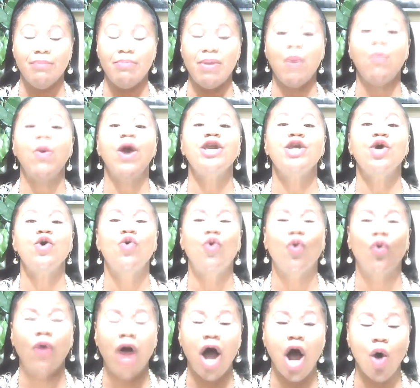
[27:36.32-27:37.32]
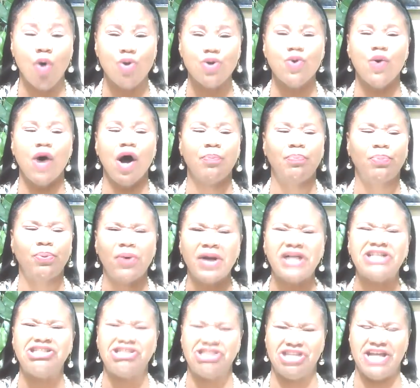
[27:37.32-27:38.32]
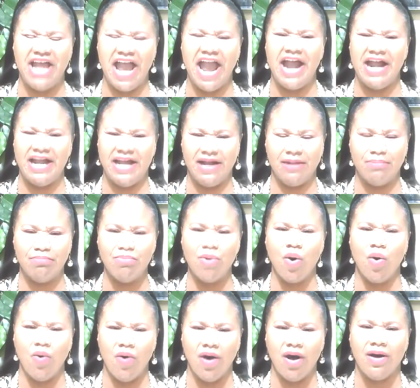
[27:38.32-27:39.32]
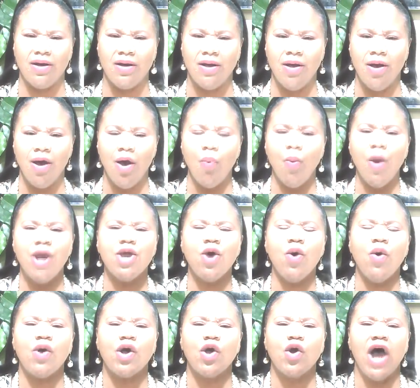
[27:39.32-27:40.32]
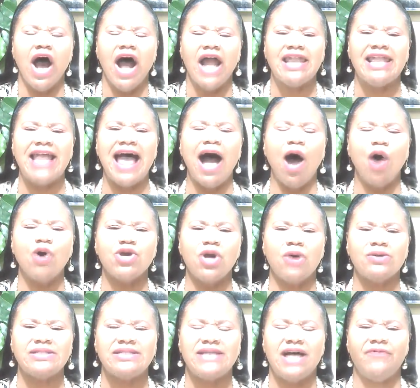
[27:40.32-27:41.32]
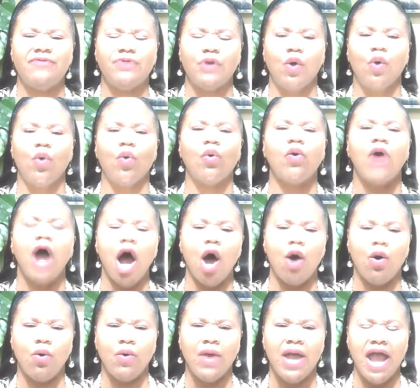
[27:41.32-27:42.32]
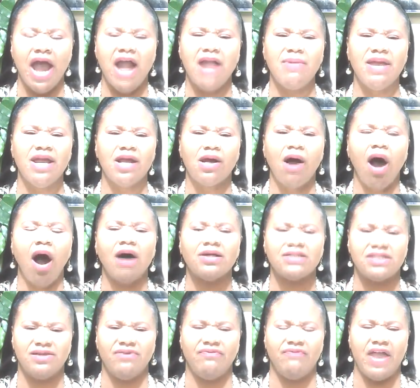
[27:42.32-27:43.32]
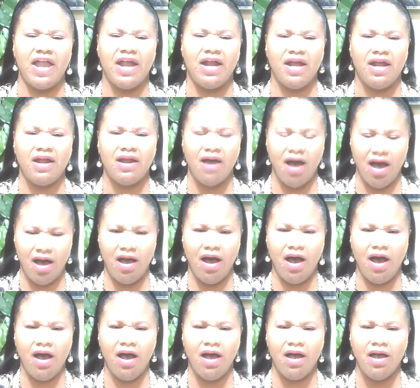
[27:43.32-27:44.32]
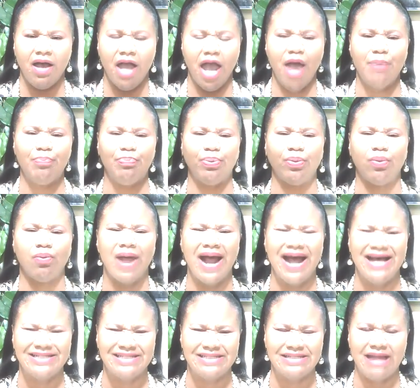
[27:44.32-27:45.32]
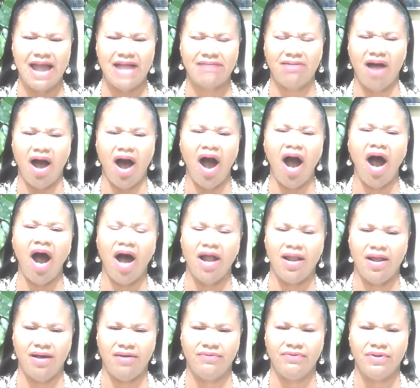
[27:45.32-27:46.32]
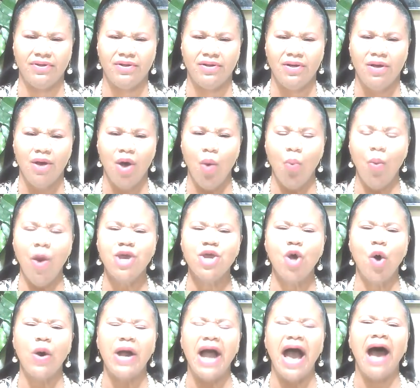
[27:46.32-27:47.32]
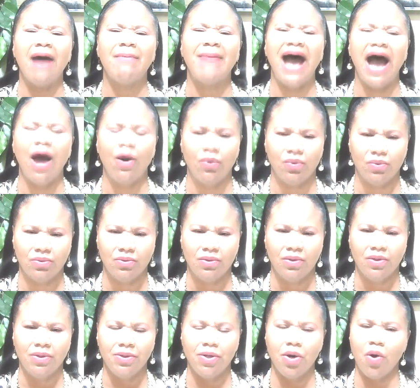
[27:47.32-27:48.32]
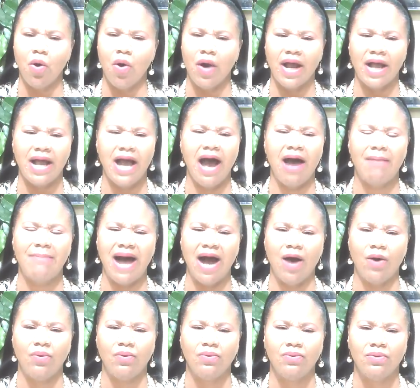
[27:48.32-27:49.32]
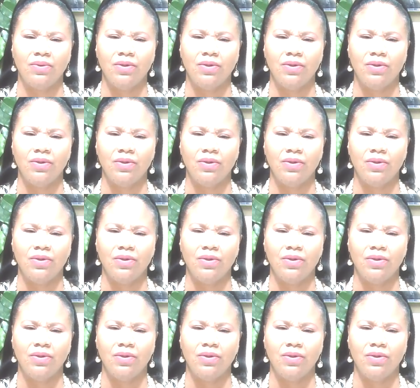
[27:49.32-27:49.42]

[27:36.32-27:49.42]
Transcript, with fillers: But when you grow, you appreciate it more when you allow yourself to grow and to be cultivated, uh huh, and pressed like the olive, when you come out, you're going to come out